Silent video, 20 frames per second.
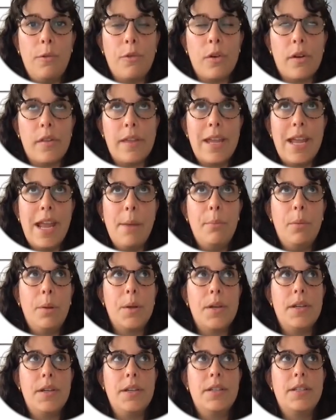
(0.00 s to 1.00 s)
for the
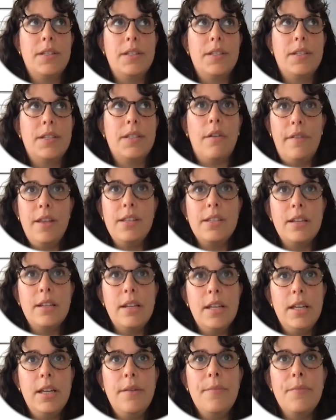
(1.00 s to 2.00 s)
employees of
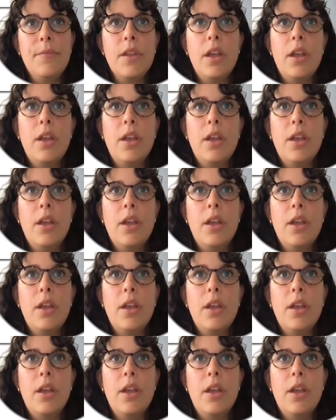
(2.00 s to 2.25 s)
Italy,